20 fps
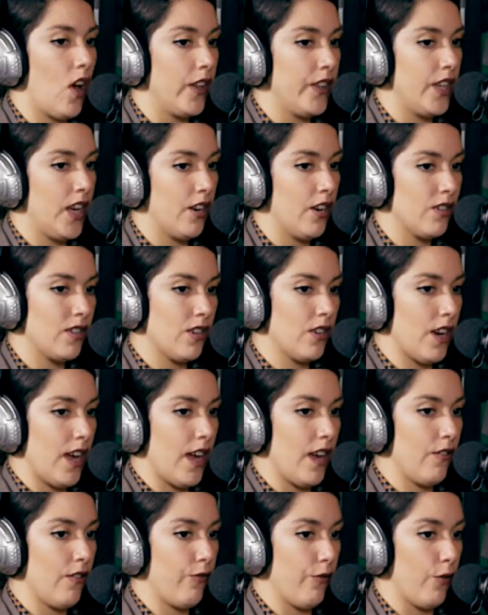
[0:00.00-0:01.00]
on the
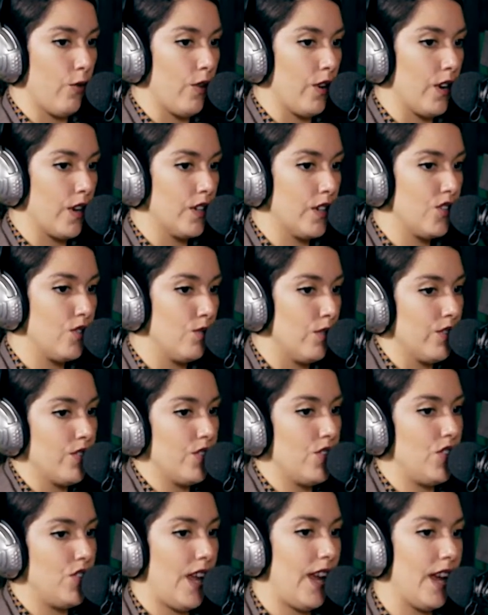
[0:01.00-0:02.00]
internet to
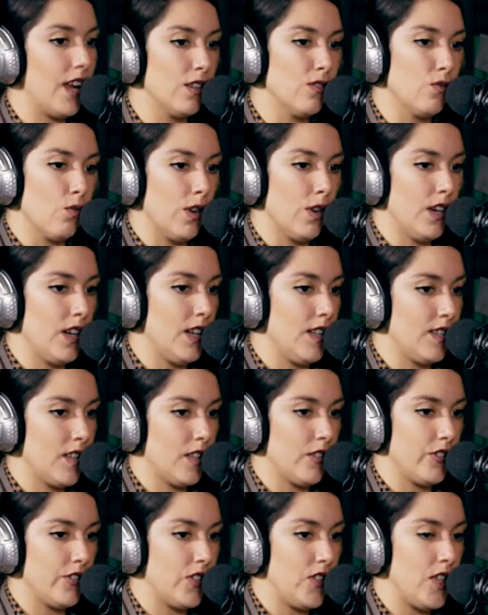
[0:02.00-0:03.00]
understand what it is
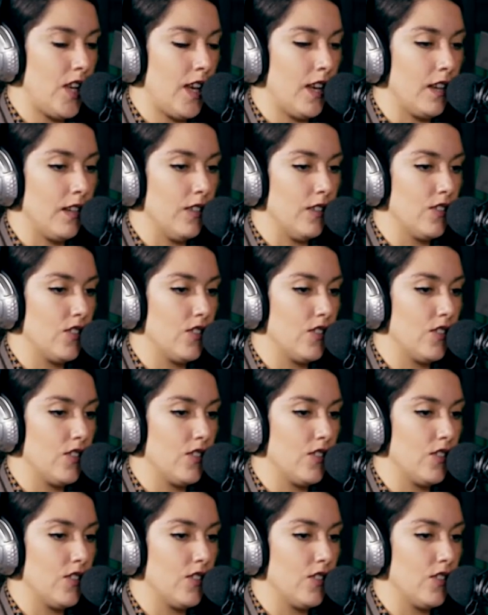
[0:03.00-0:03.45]
that they're seeing.